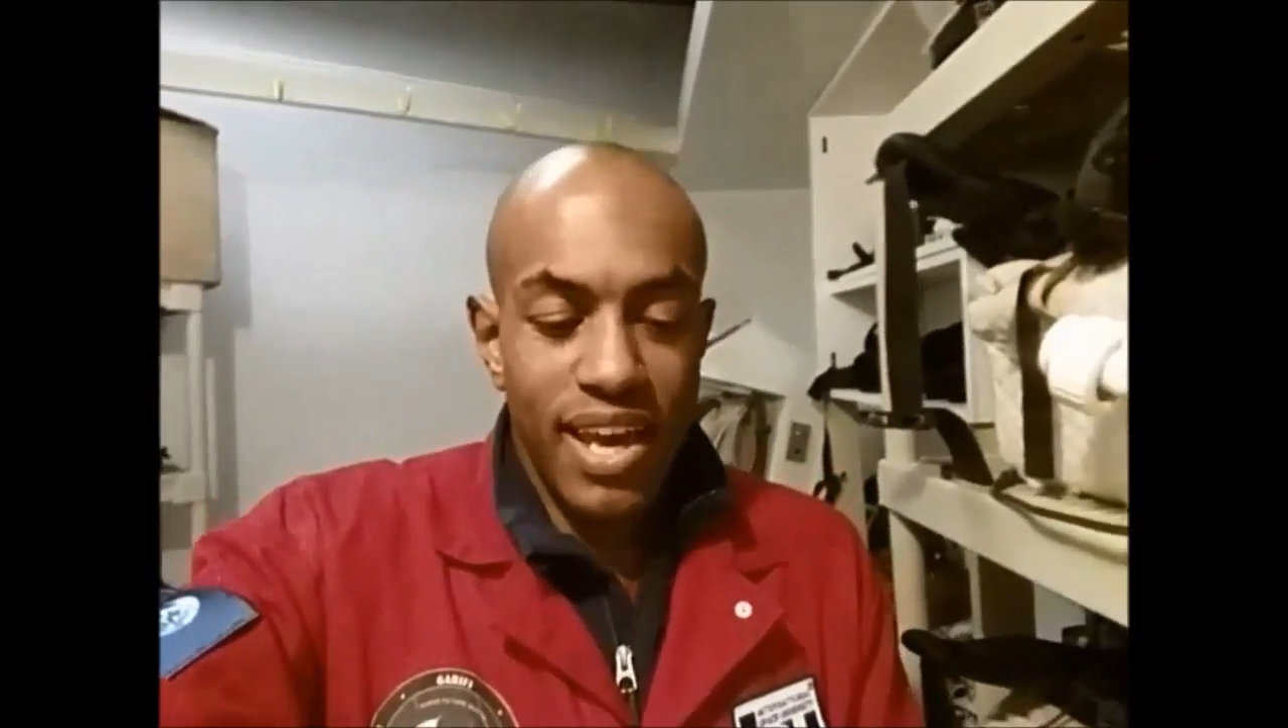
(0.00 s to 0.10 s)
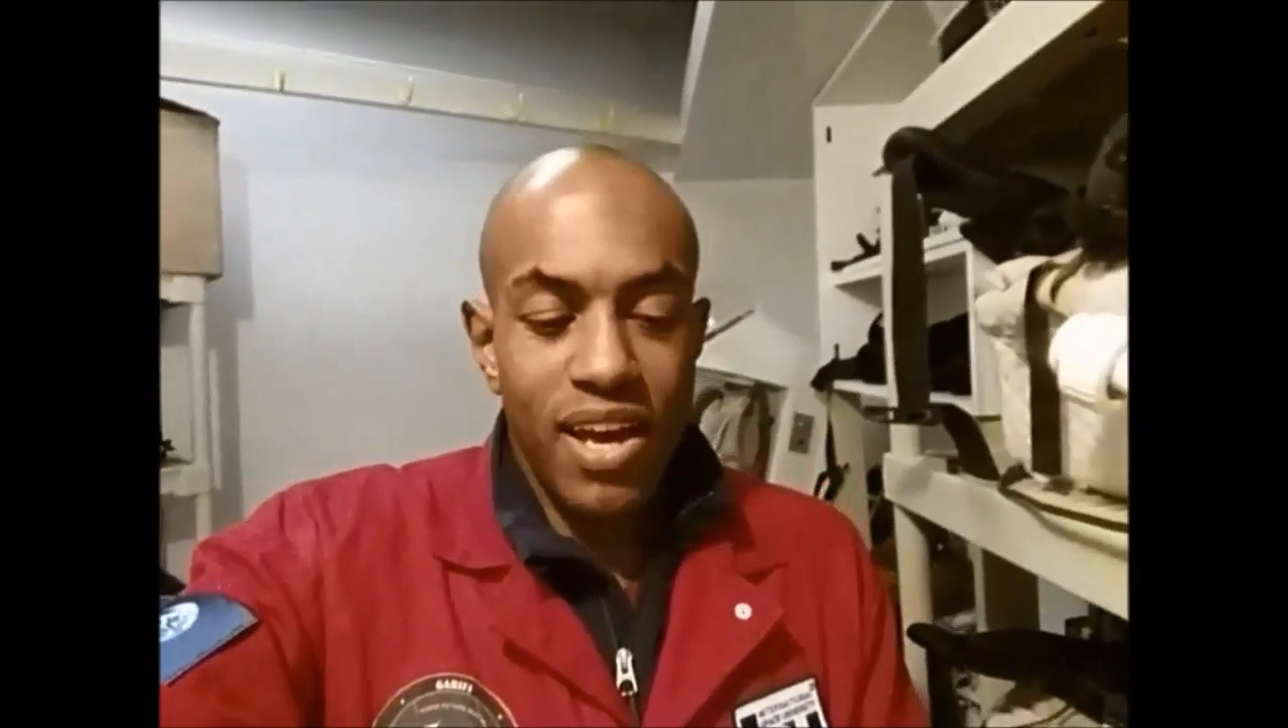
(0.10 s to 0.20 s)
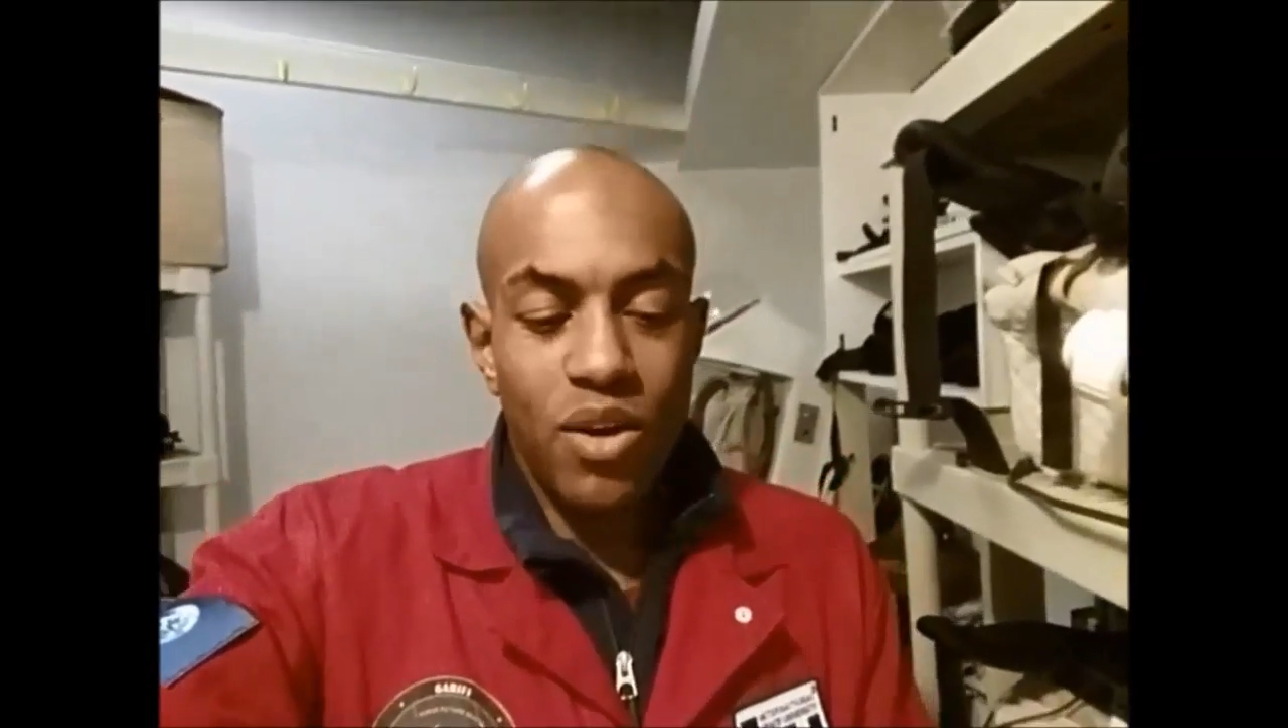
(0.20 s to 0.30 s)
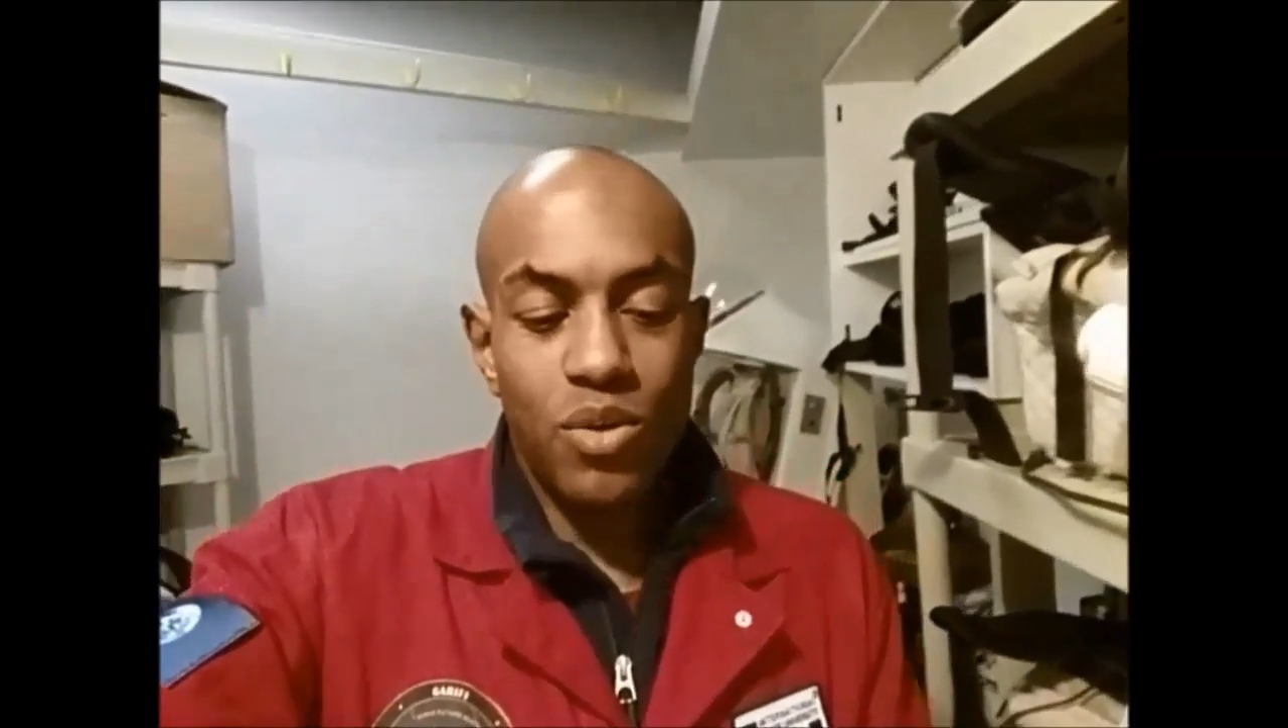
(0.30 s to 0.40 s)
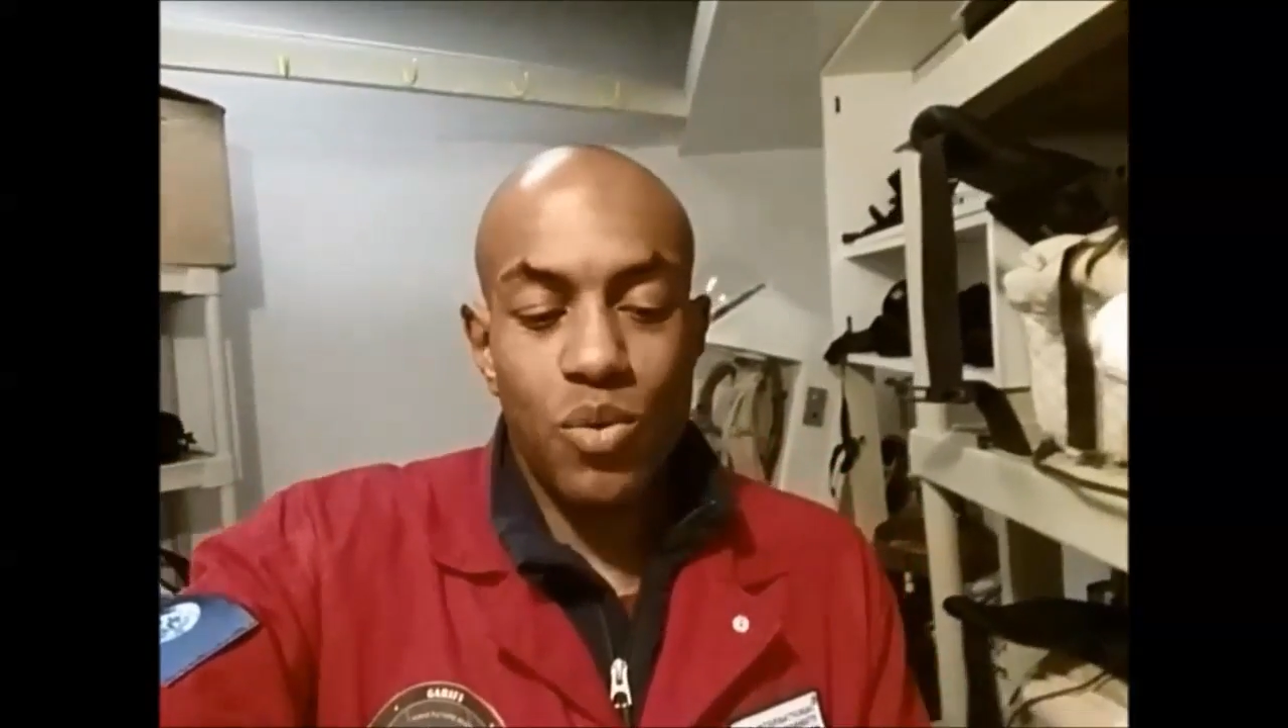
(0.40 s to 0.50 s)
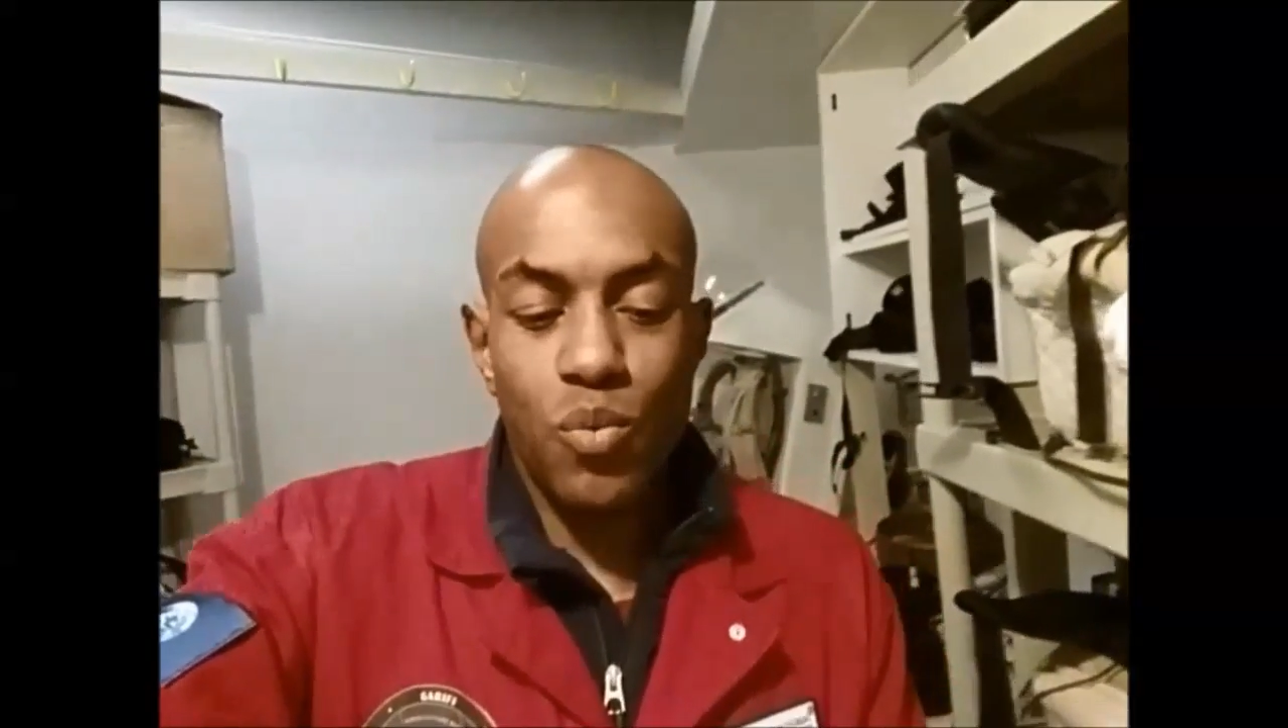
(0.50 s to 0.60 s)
how